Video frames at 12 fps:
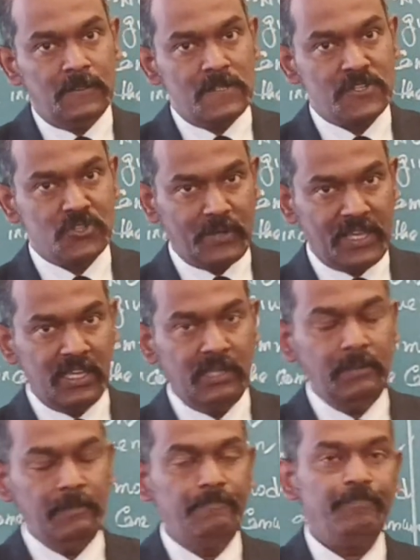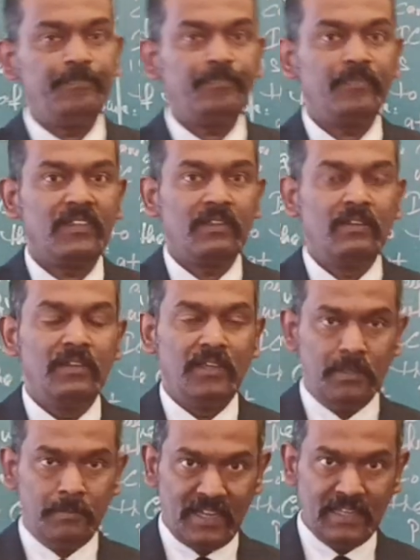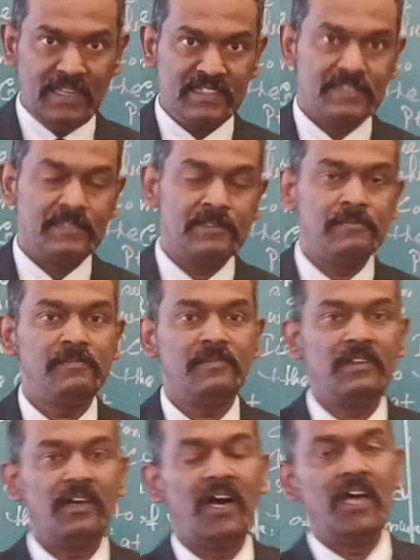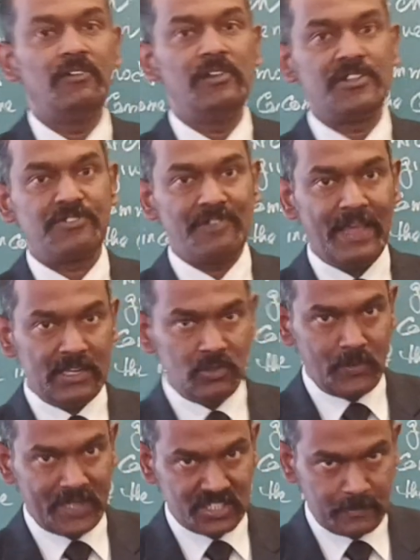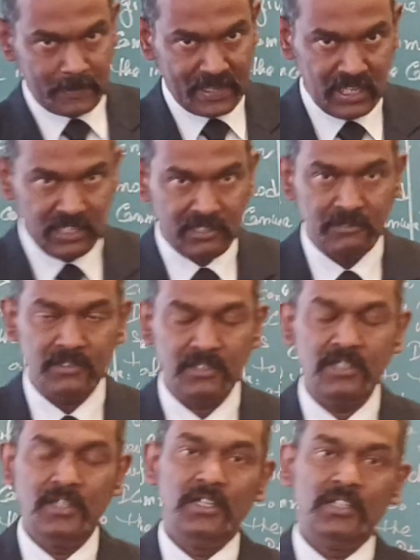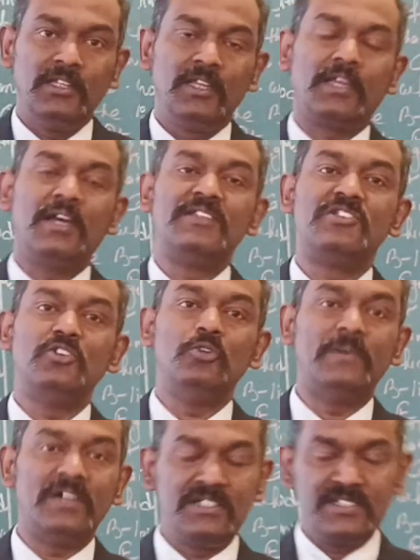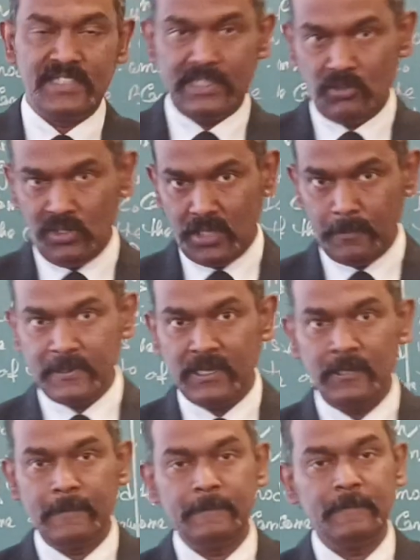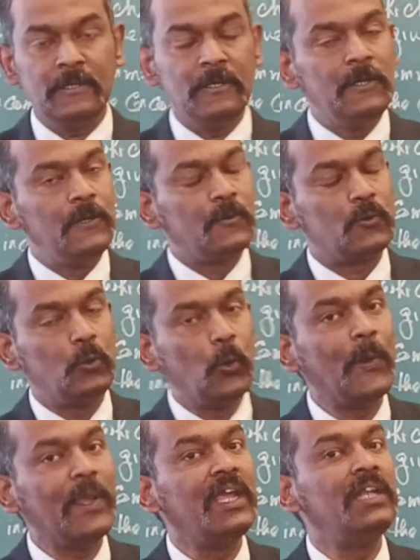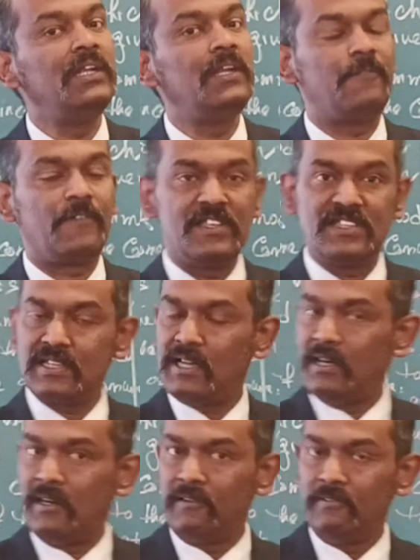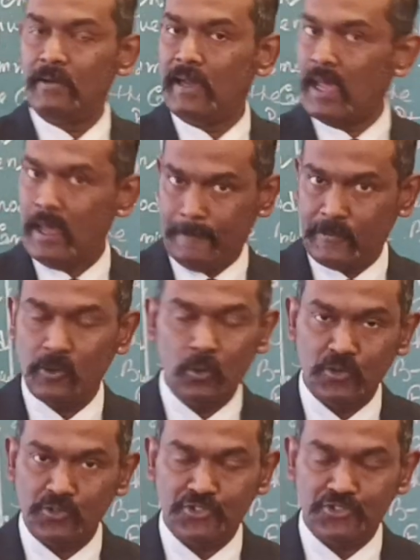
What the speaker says: Today, in my lesson, I will try to explain the consumer's equilibrium through indifference curve approach.